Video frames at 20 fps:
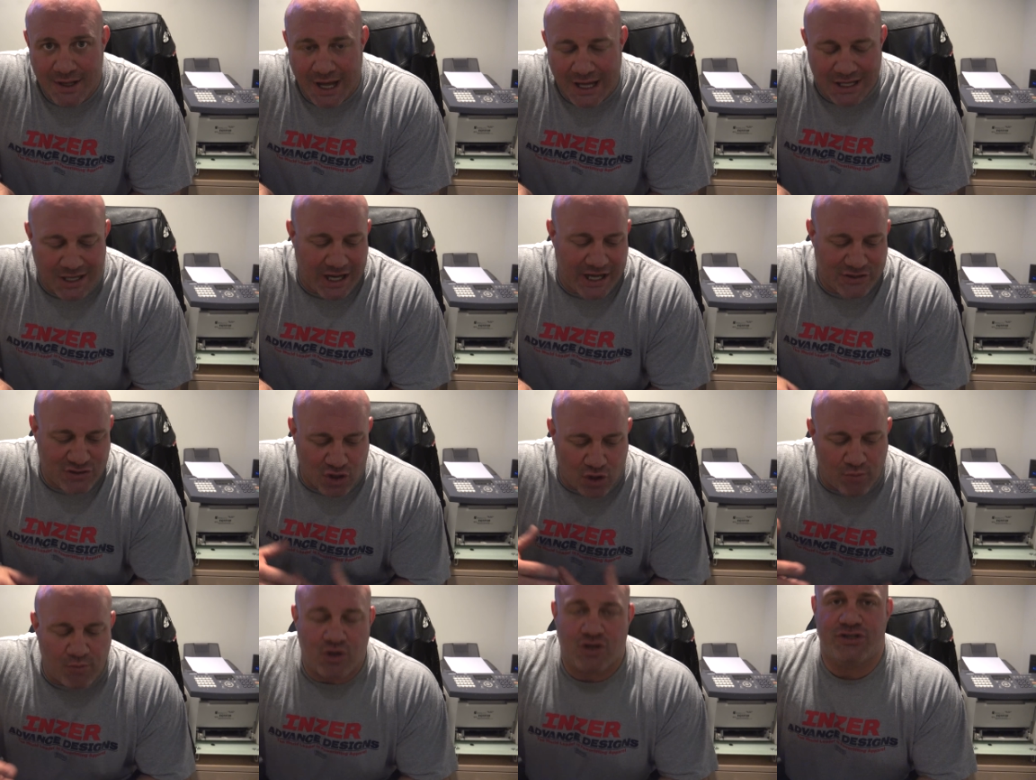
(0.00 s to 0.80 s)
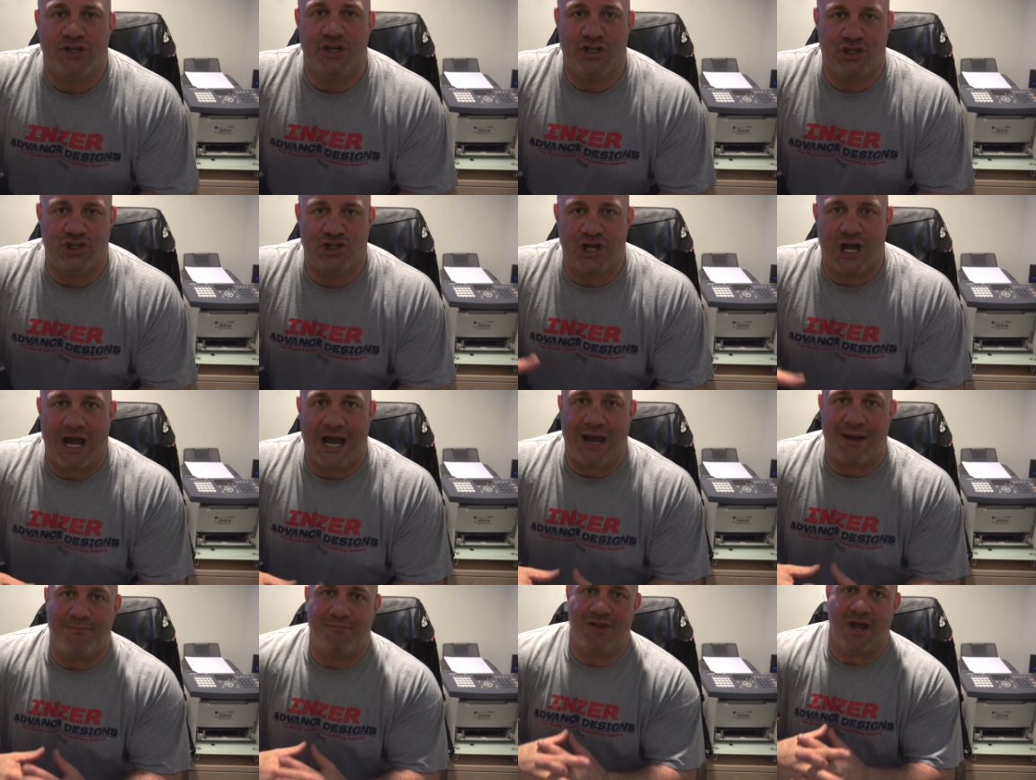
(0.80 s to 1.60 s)
It's almost a
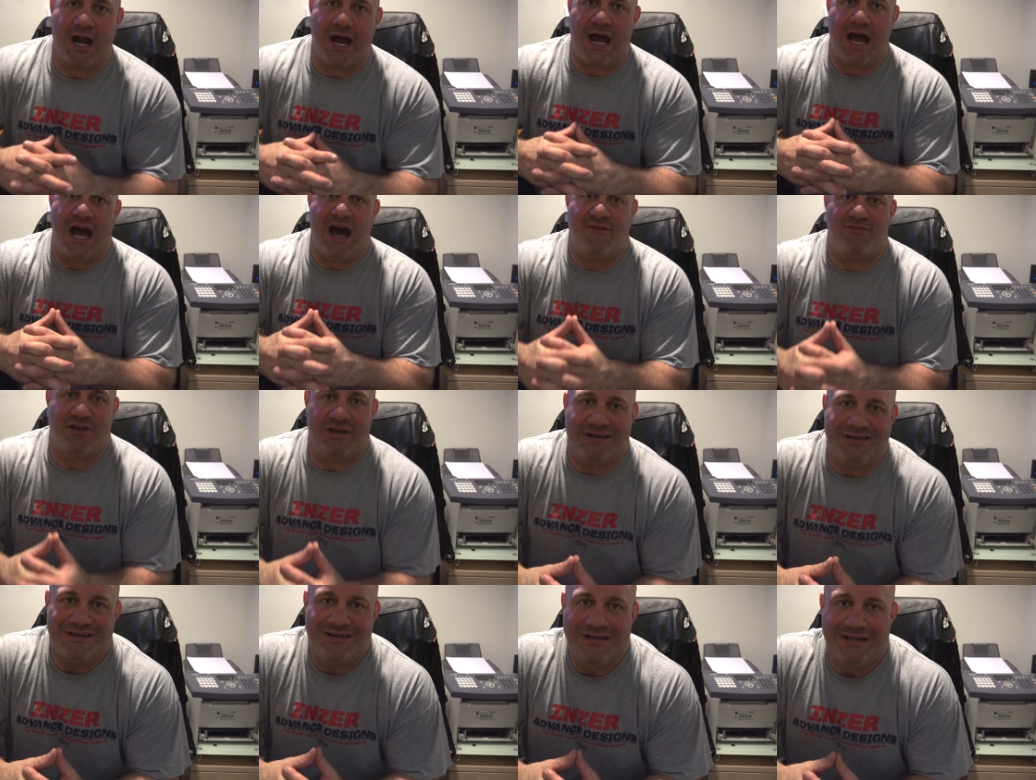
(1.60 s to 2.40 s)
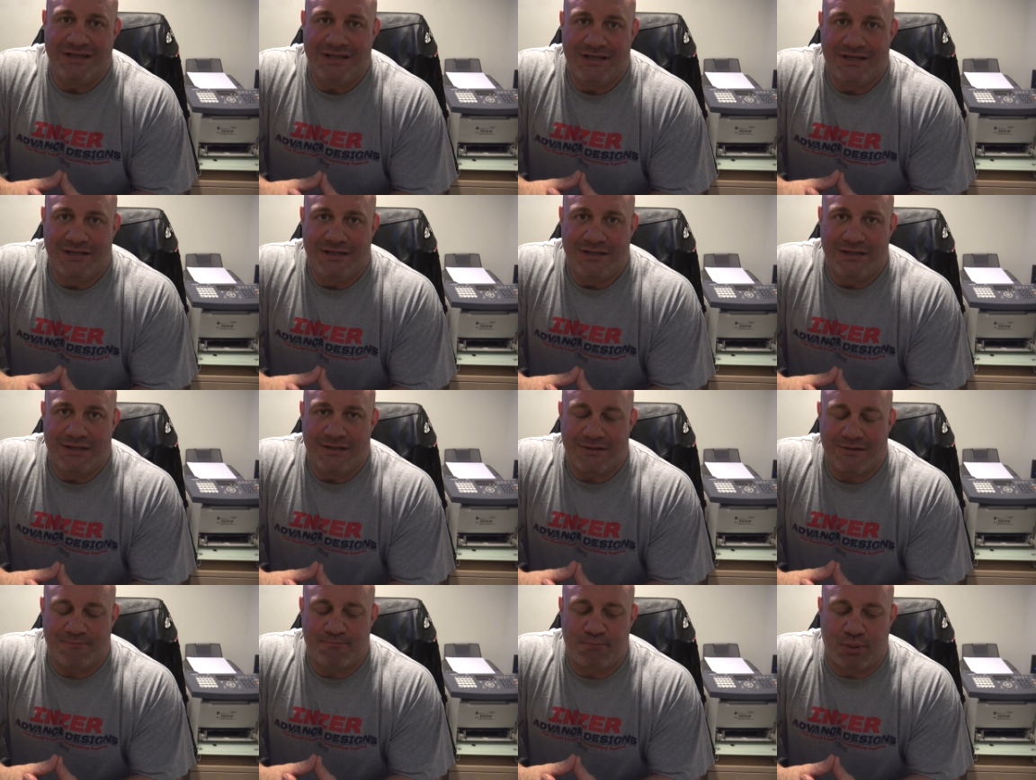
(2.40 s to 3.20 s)
shame that I have to
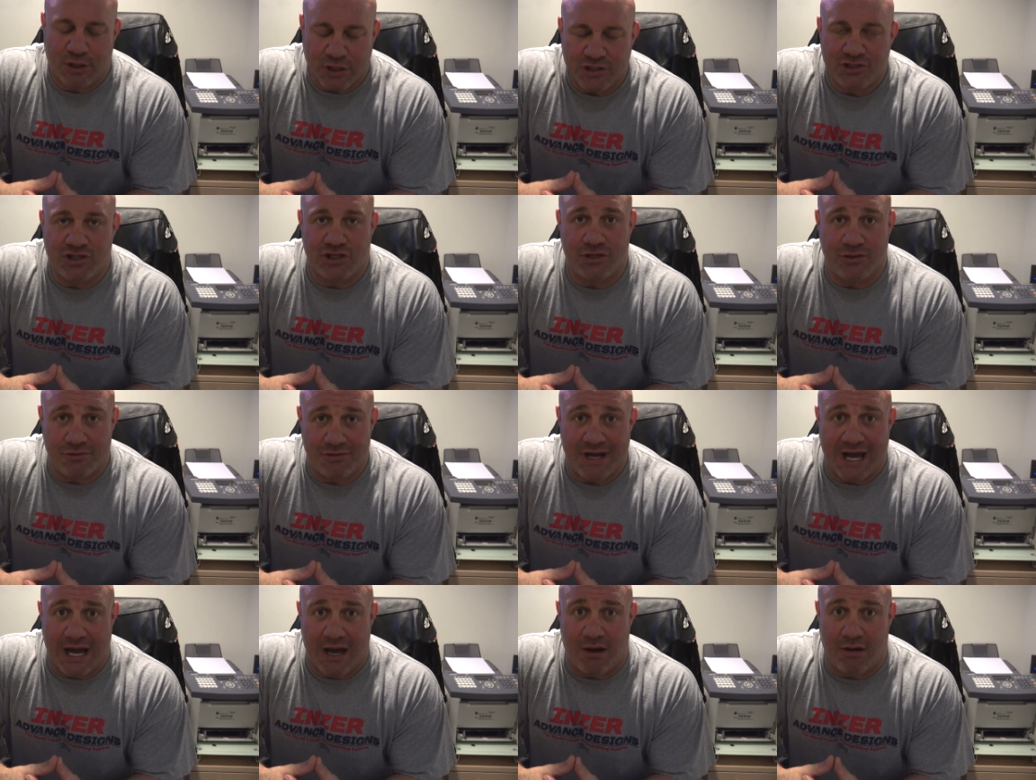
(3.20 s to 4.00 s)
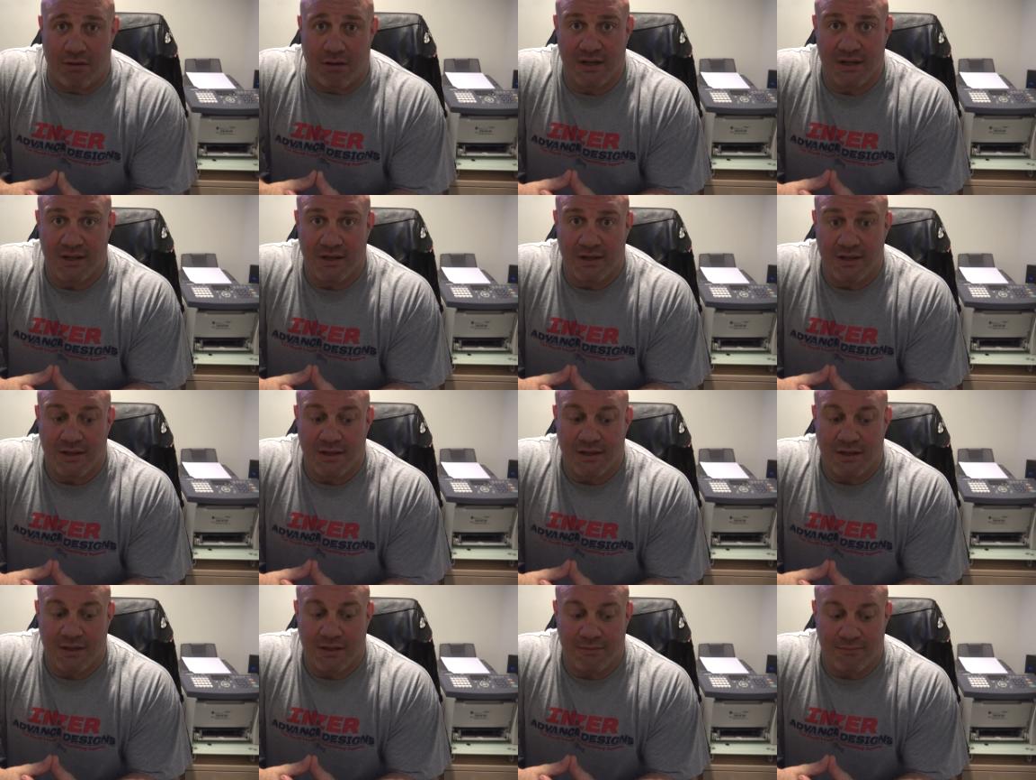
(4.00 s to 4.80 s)
put you down.
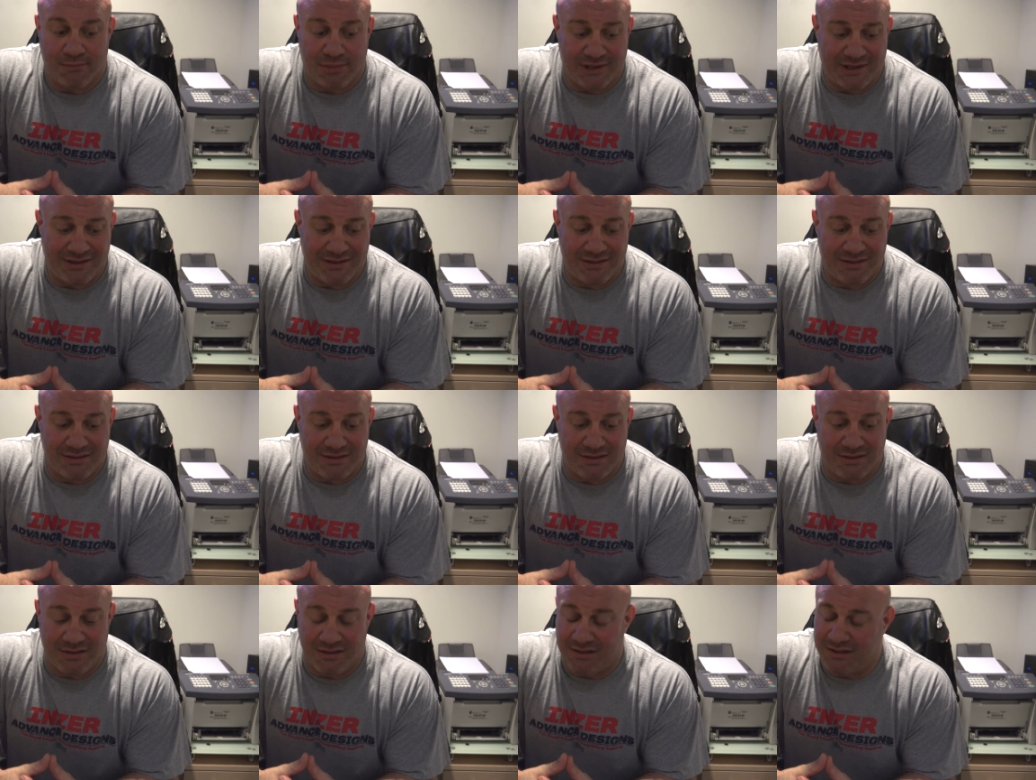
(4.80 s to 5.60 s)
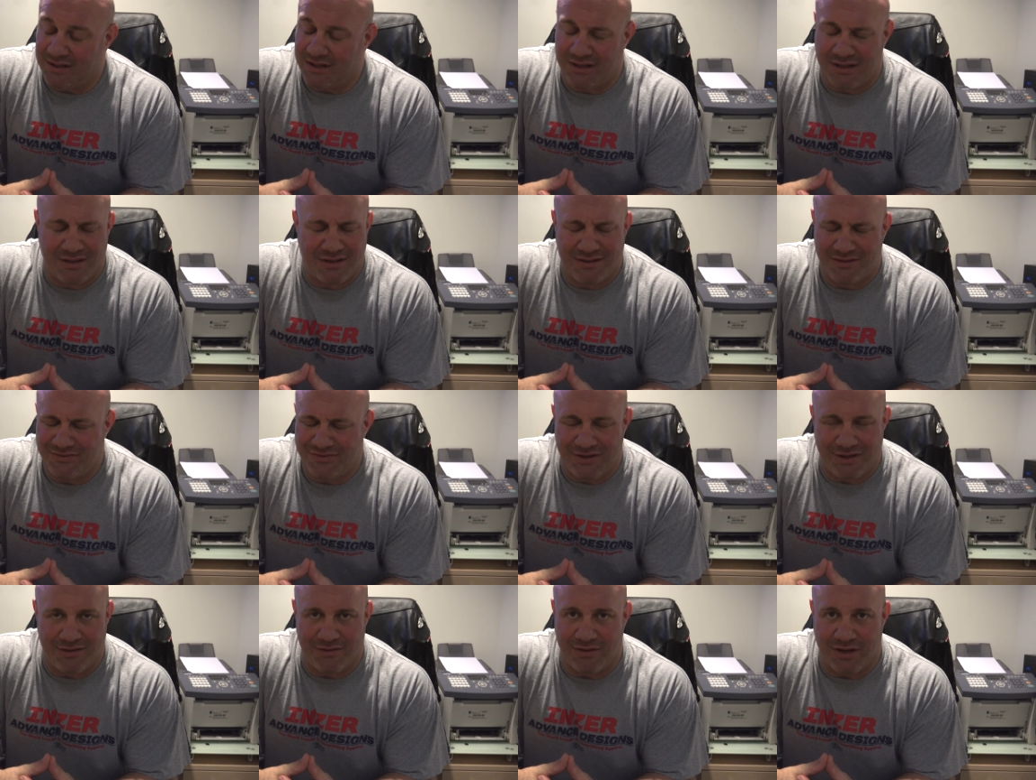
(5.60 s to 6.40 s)
But,
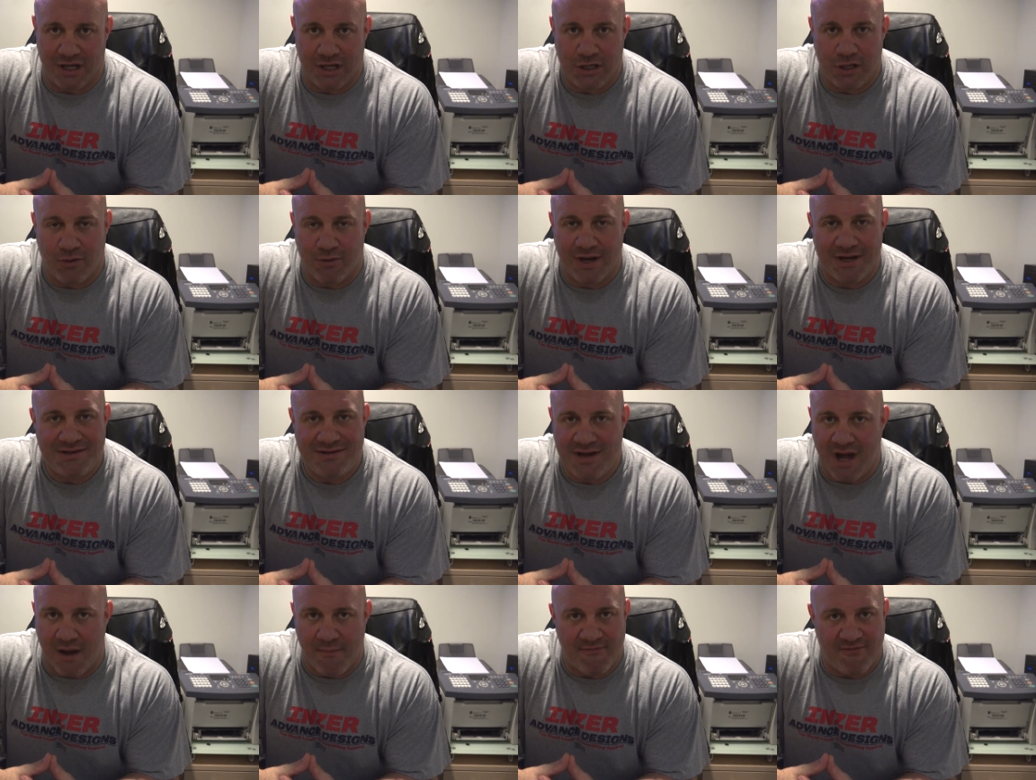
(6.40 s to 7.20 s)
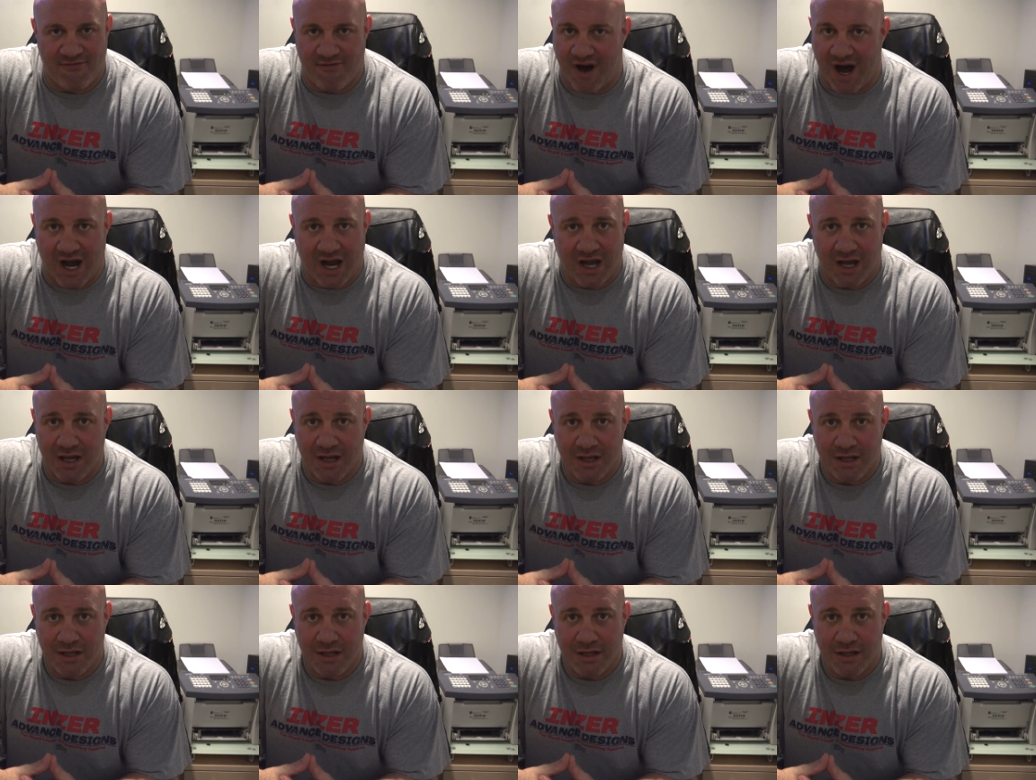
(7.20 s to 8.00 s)
dude, you're a dumb fuck.
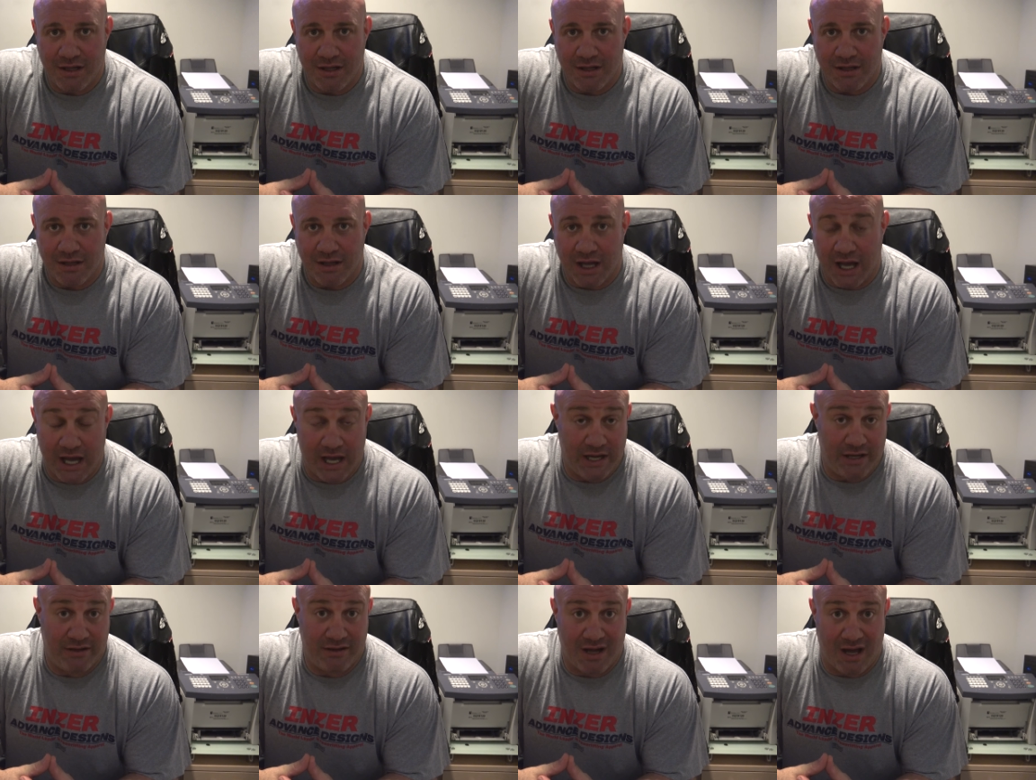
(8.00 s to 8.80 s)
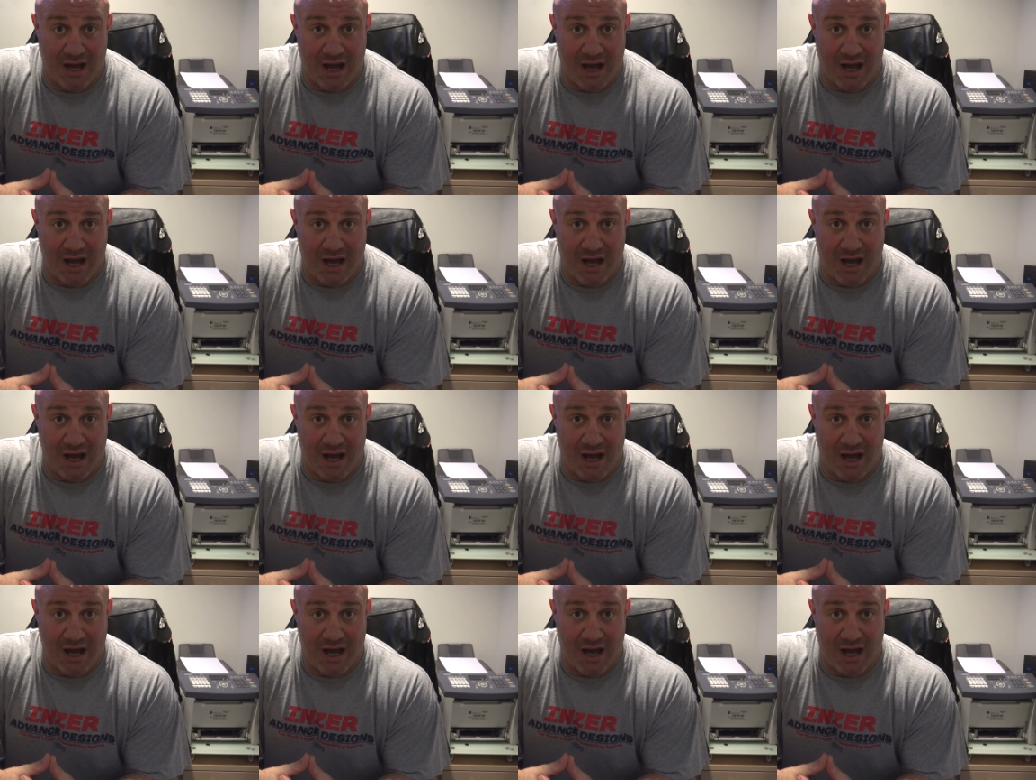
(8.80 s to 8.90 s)
And